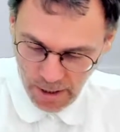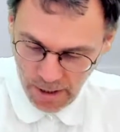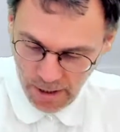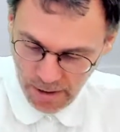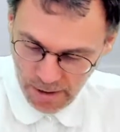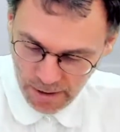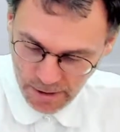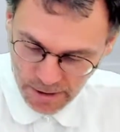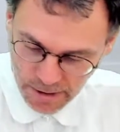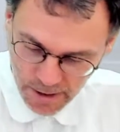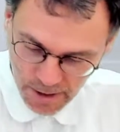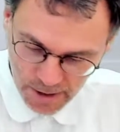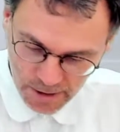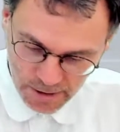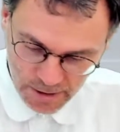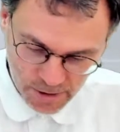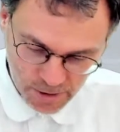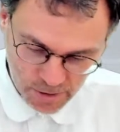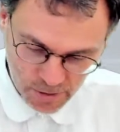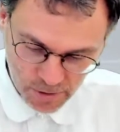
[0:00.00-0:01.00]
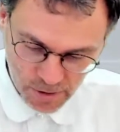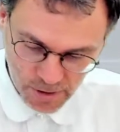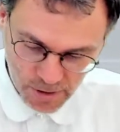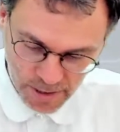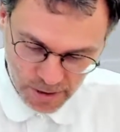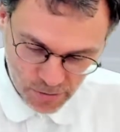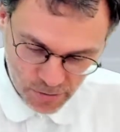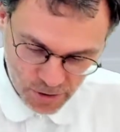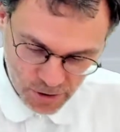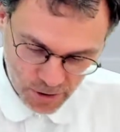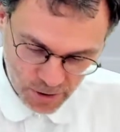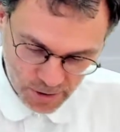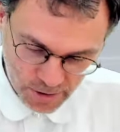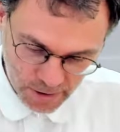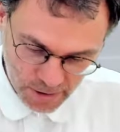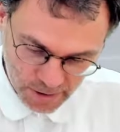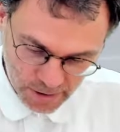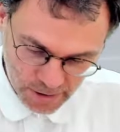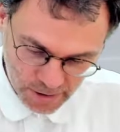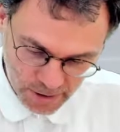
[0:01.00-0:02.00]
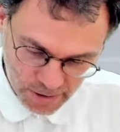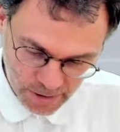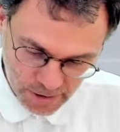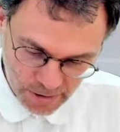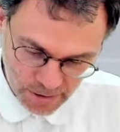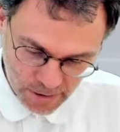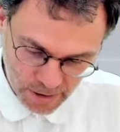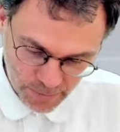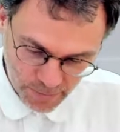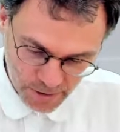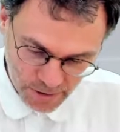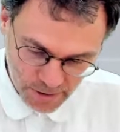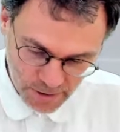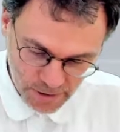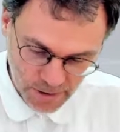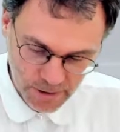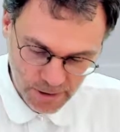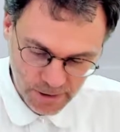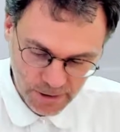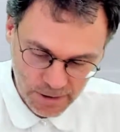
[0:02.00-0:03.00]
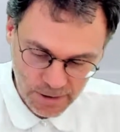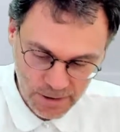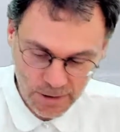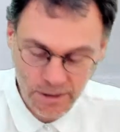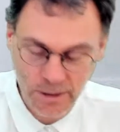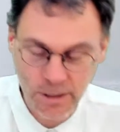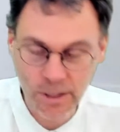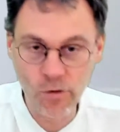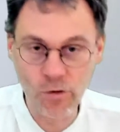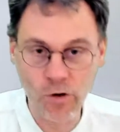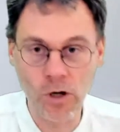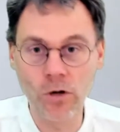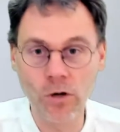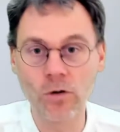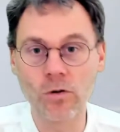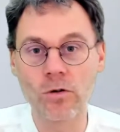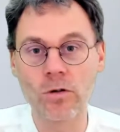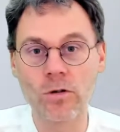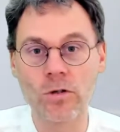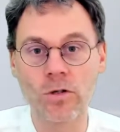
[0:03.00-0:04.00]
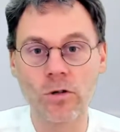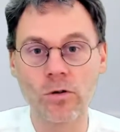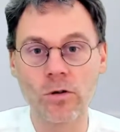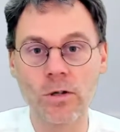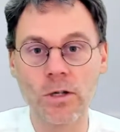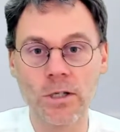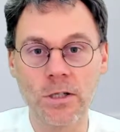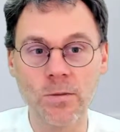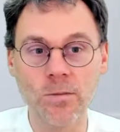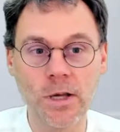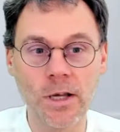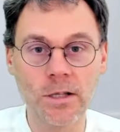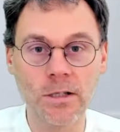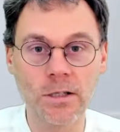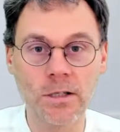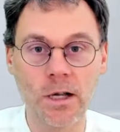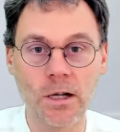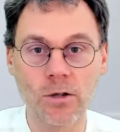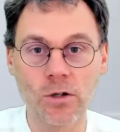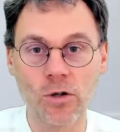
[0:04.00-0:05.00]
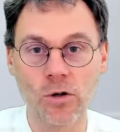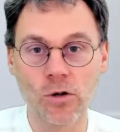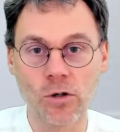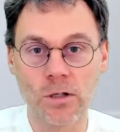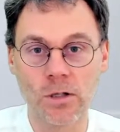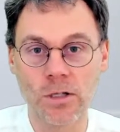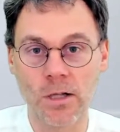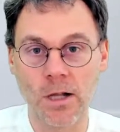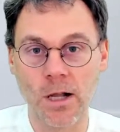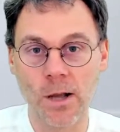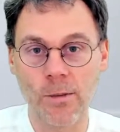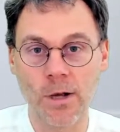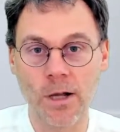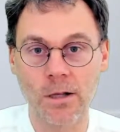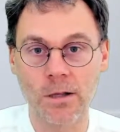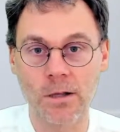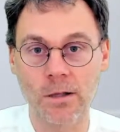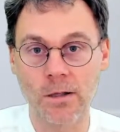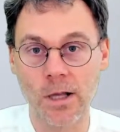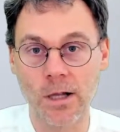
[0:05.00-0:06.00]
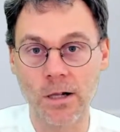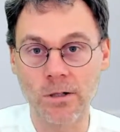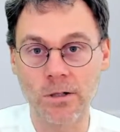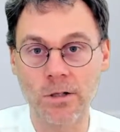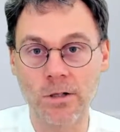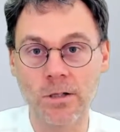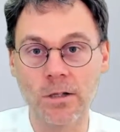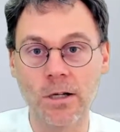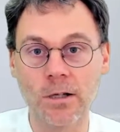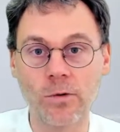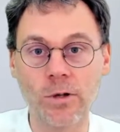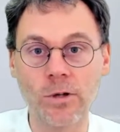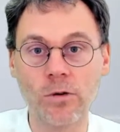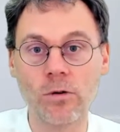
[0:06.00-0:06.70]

In any case, the end result is that the limit is zero. So this means that Jordan's lemma tells us that we do